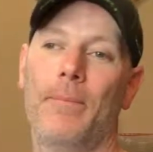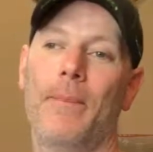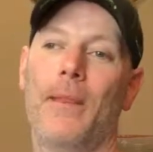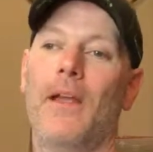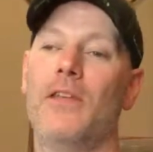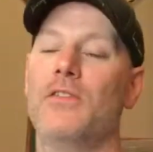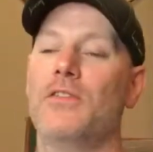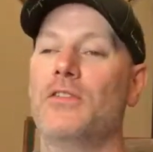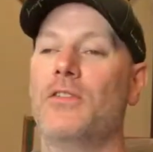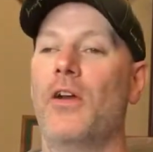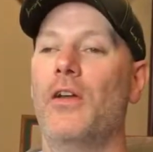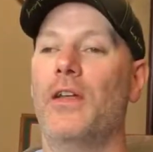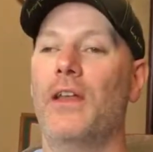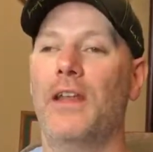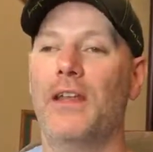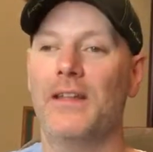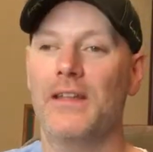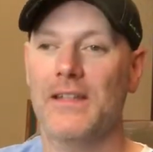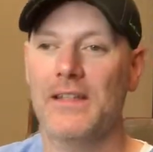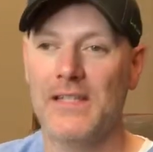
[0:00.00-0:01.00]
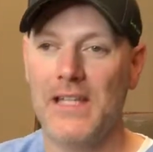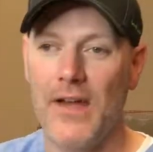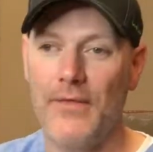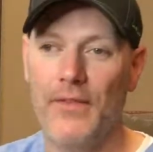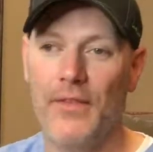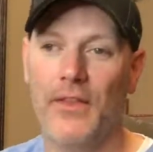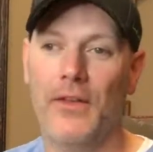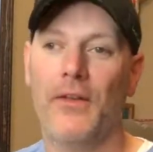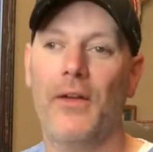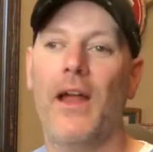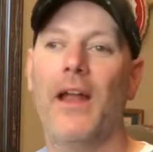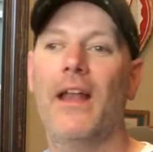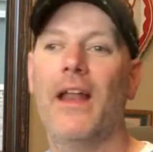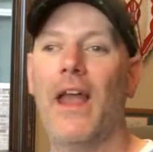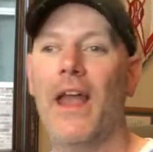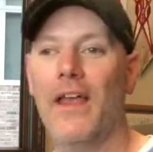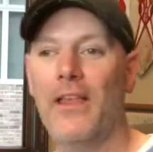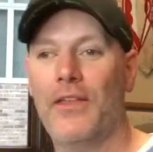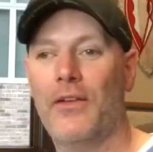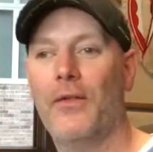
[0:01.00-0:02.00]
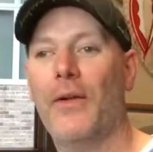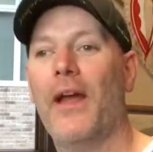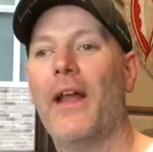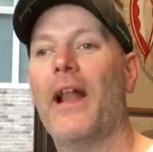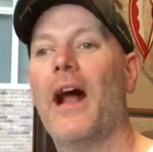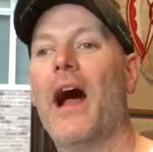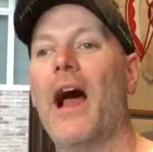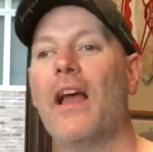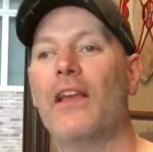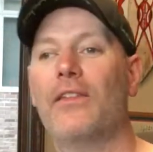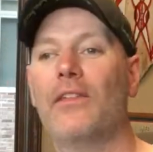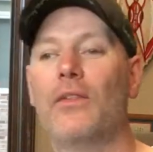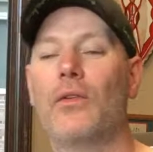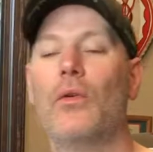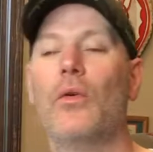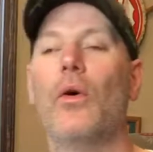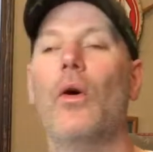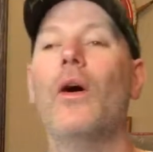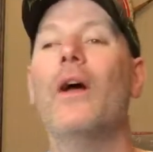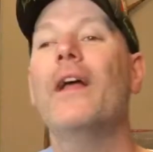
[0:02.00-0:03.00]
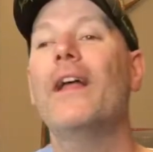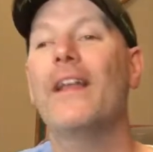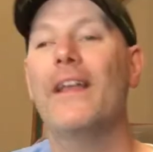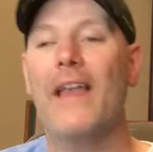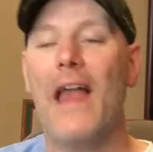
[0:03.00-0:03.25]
and you start getting into 7th grade, 8th grade, high school,